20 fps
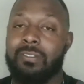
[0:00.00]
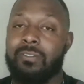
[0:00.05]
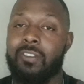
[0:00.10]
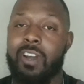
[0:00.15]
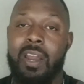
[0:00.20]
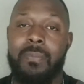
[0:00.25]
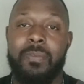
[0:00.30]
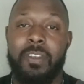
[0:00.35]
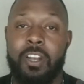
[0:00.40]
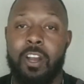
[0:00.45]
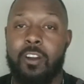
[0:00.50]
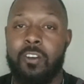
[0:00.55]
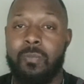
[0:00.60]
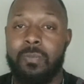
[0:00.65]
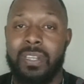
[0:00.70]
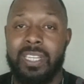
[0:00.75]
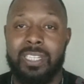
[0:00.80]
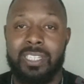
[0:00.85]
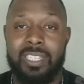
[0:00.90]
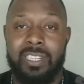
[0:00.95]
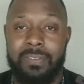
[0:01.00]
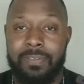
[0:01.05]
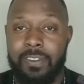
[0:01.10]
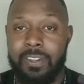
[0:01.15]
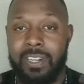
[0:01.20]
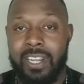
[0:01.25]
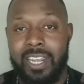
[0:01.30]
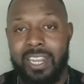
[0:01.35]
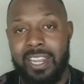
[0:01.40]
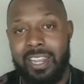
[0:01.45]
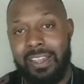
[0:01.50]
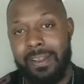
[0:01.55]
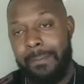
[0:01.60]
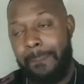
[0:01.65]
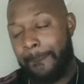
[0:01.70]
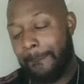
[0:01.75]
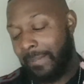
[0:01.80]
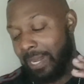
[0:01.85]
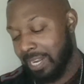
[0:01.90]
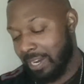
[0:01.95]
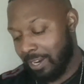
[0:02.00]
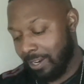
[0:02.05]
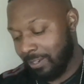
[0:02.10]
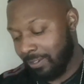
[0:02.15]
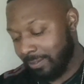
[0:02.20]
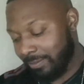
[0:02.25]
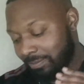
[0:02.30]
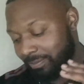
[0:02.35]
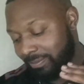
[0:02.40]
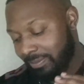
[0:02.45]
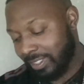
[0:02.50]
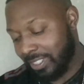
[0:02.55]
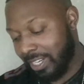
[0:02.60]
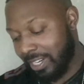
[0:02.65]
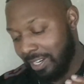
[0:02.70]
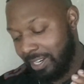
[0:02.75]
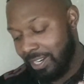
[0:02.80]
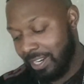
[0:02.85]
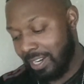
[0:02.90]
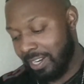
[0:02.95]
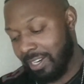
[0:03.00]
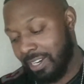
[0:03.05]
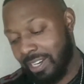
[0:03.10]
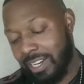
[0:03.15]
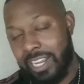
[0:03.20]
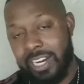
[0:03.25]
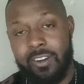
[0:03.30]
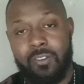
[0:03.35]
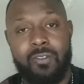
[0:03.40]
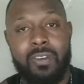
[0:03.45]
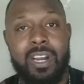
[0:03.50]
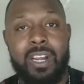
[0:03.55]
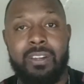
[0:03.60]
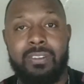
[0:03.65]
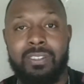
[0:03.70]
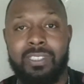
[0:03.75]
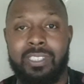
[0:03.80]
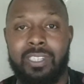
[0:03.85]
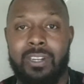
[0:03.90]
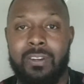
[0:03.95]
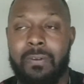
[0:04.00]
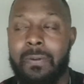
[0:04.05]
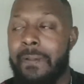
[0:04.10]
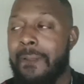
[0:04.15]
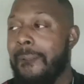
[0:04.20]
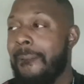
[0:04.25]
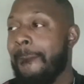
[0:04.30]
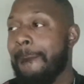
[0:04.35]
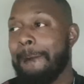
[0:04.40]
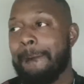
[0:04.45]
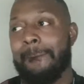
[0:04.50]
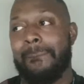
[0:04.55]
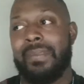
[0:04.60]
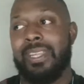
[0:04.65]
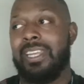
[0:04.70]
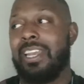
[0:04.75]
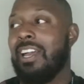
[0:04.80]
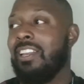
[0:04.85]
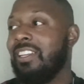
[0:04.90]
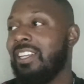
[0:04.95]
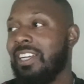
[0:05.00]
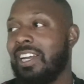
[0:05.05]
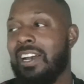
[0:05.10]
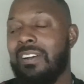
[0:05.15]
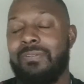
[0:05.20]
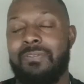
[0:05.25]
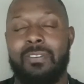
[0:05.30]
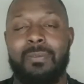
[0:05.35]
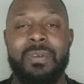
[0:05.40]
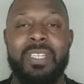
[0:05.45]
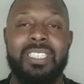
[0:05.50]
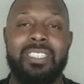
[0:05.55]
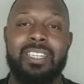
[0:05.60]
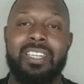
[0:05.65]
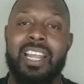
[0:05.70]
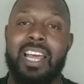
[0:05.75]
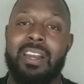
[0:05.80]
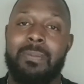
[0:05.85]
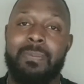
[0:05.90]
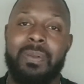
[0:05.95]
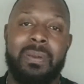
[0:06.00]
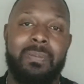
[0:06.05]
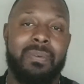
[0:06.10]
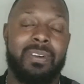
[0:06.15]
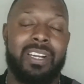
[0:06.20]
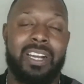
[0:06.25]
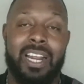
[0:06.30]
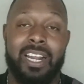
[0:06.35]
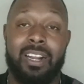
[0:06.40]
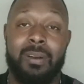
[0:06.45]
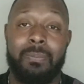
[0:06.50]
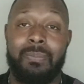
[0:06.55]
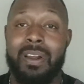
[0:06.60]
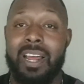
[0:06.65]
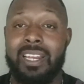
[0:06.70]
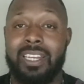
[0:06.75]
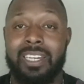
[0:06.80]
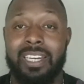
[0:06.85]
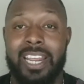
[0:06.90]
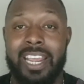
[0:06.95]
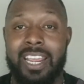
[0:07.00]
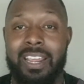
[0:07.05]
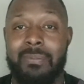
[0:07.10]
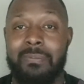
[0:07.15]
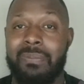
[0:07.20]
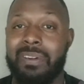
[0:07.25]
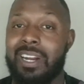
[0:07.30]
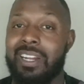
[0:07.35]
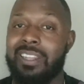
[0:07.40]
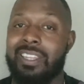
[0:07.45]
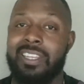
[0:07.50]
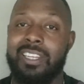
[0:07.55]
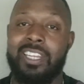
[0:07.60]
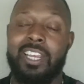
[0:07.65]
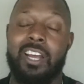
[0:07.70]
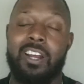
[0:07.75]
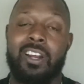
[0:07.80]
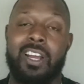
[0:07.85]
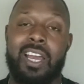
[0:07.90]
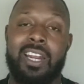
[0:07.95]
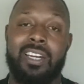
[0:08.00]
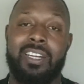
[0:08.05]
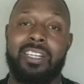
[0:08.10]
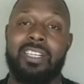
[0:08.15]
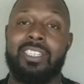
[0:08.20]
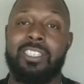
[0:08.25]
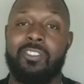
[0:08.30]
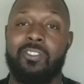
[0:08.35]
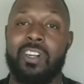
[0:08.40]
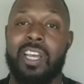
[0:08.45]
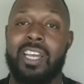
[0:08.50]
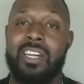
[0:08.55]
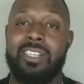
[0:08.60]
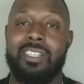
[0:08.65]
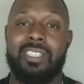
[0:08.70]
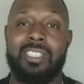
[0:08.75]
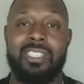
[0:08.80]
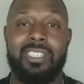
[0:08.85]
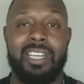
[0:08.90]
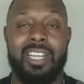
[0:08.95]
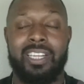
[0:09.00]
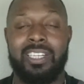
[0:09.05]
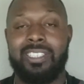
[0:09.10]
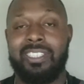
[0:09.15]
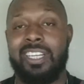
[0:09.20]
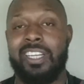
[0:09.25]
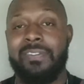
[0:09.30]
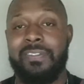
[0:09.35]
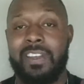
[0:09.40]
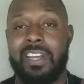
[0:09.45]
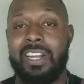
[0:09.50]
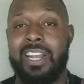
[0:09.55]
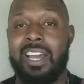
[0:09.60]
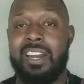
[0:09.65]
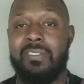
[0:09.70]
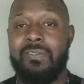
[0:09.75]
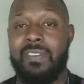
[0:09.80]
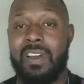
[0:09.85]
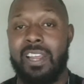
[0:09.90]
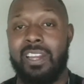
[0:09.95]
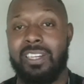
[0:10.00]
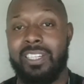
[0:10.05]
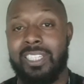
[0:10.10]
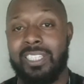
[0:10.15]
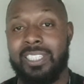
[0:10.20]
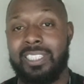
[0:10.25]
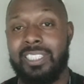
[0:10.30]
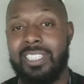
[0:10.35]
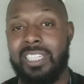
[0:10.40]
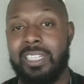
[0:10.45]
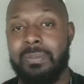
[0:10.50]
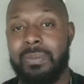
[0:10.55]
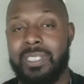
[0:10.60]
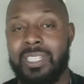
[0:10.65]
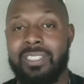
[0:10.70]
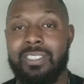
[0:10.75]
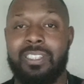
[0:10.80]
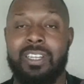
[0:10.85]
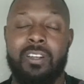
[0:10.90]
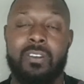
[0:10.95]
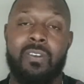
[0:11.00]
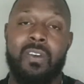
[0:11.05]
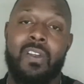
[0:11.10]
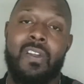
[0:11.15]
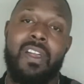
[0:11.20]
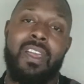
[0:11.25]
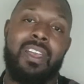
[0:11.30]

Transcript: grab your Cole Beasley if you can, in the later rounds. So y'all look out for him. It's a lot of people that I could probably name, but I think y'all got a good strategy. Like I said, if y'all kind of follow these tips. So